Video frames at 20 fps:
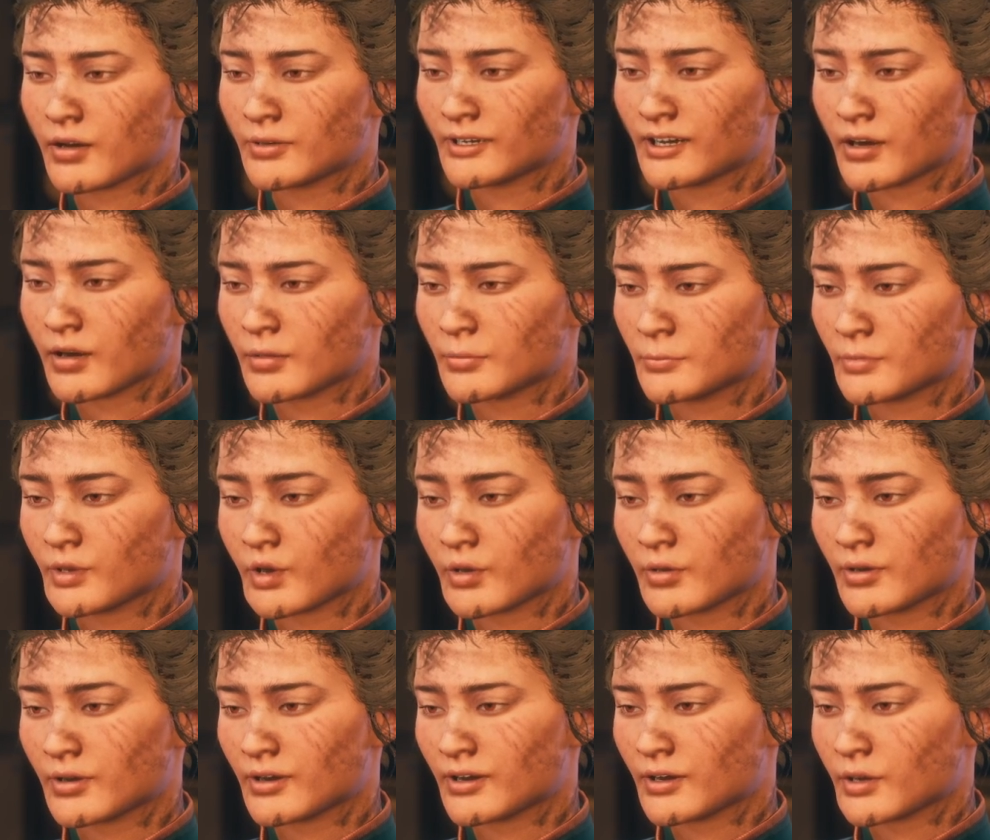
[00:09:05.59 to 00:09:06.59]
a seasoned pro
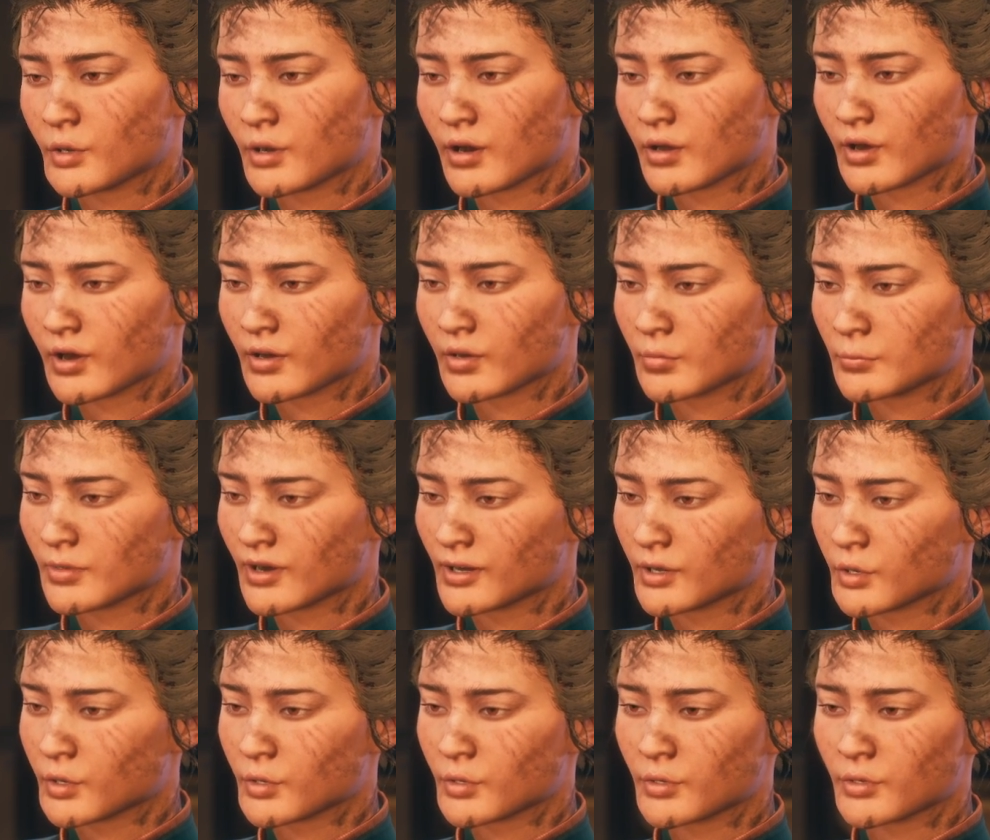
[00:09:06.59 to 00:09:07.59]
to tinker on
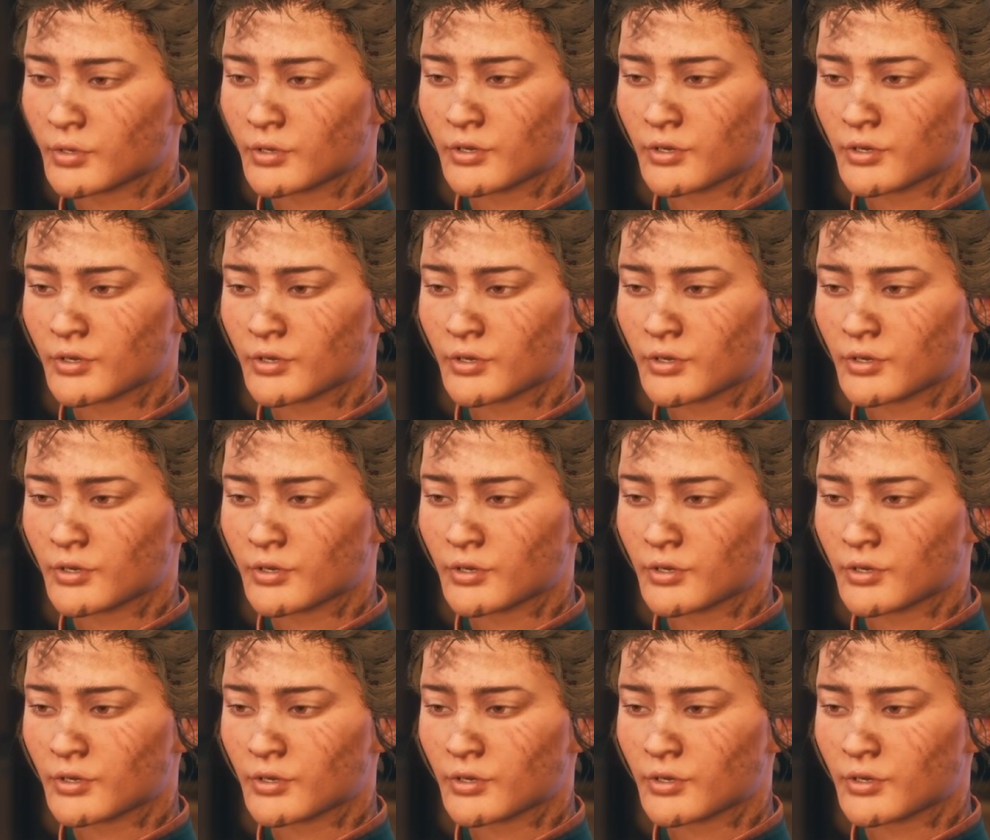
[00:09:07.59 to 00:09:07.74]
Groundbreaker.